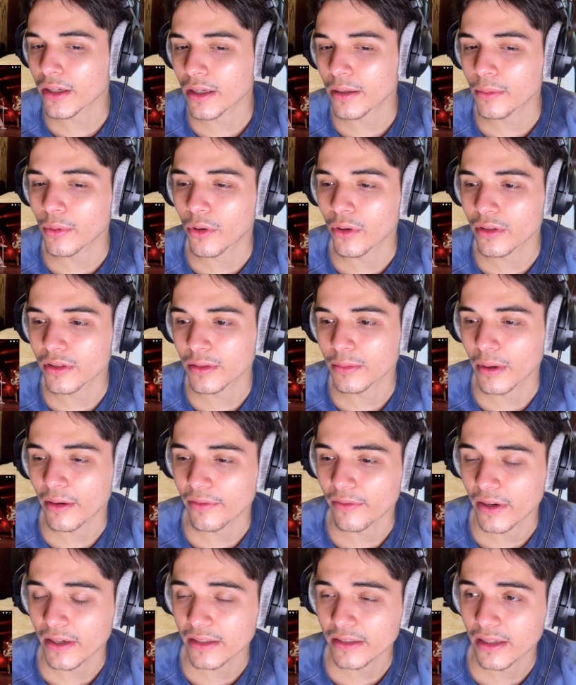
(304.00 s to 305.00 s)
up going to my
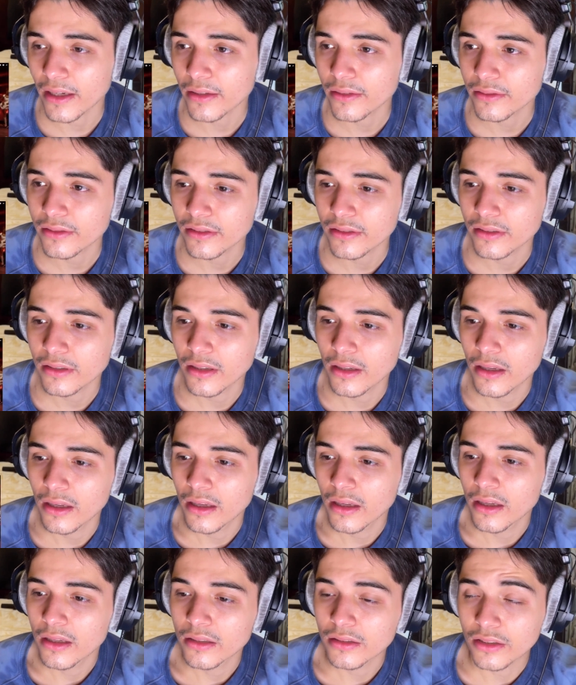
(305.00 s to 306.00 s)
friend's house
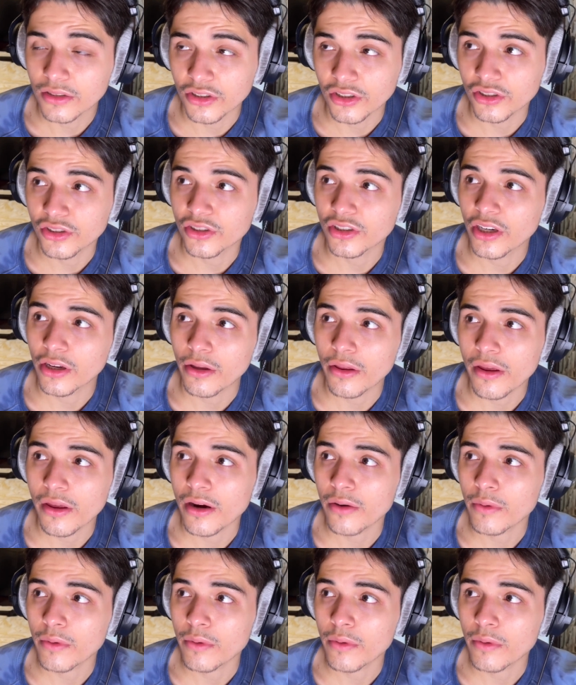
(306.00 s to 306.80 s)
to just chill there.